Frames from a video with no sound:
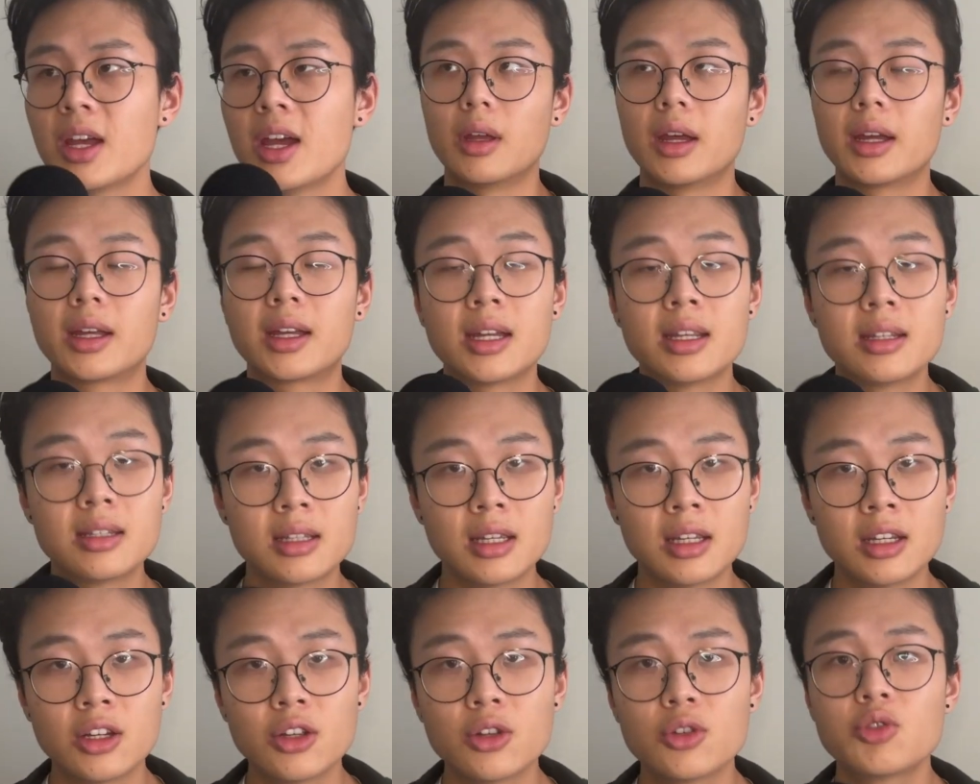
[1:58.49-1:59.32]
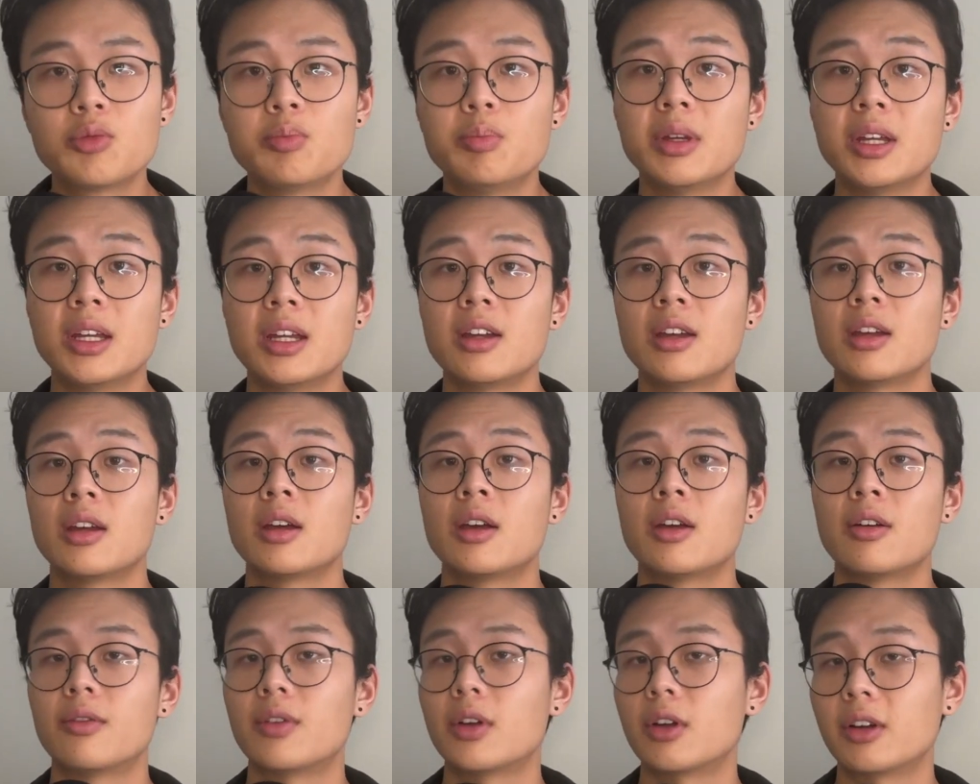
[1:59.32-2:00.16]
It continues
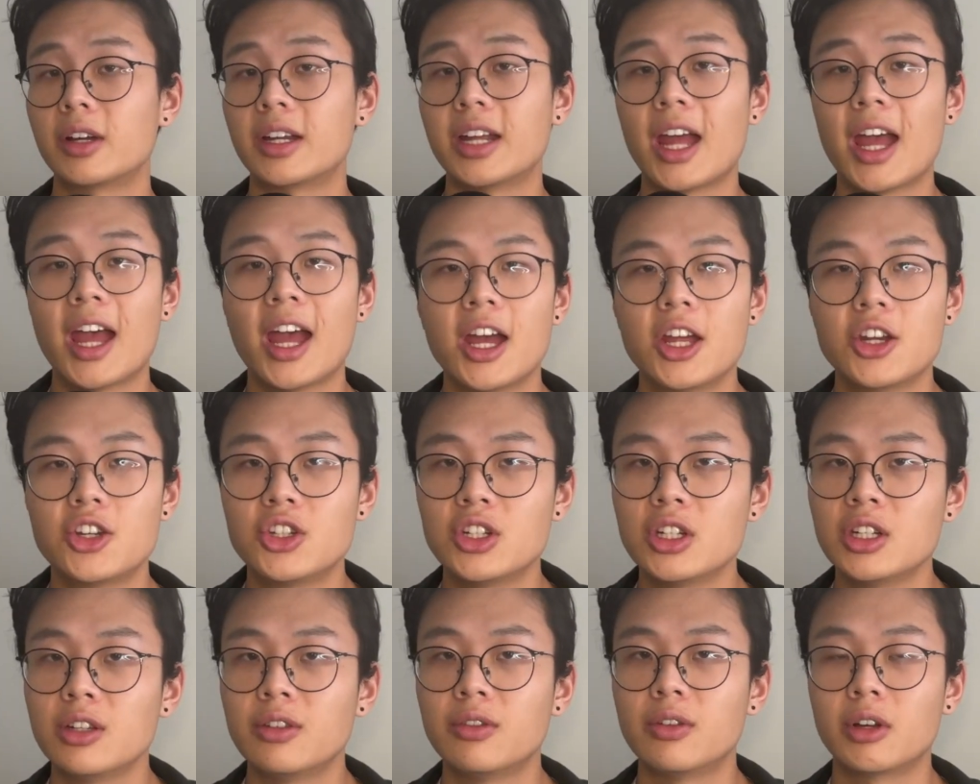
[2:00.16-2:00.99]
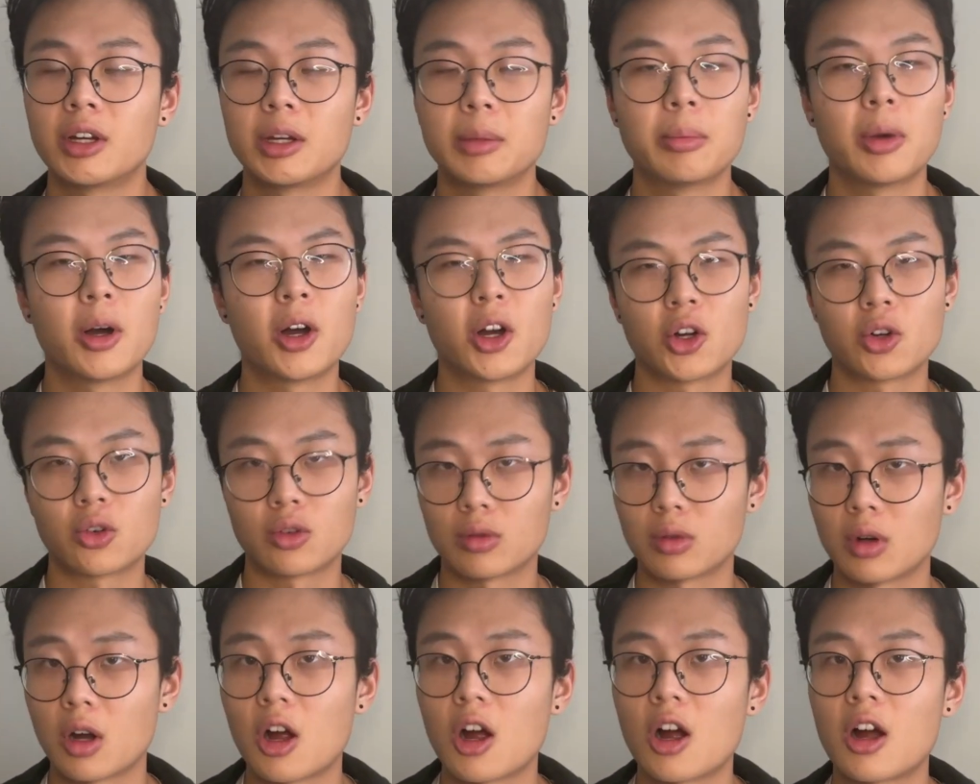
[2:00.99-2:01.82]
being very edgy, very punk
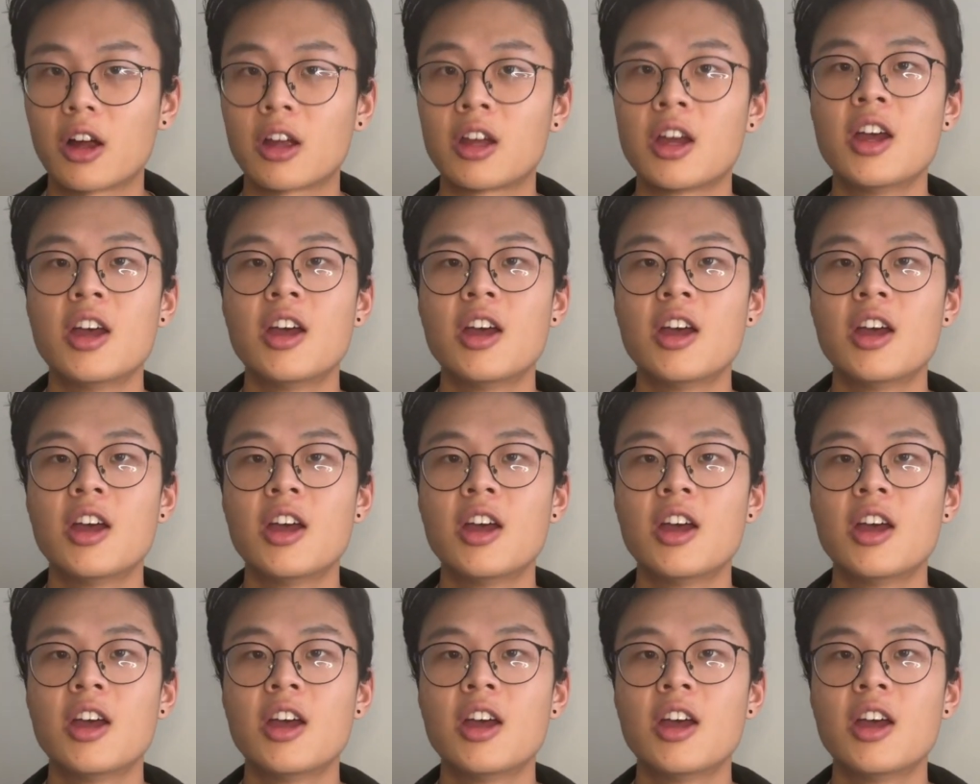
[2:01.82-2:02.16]
rock,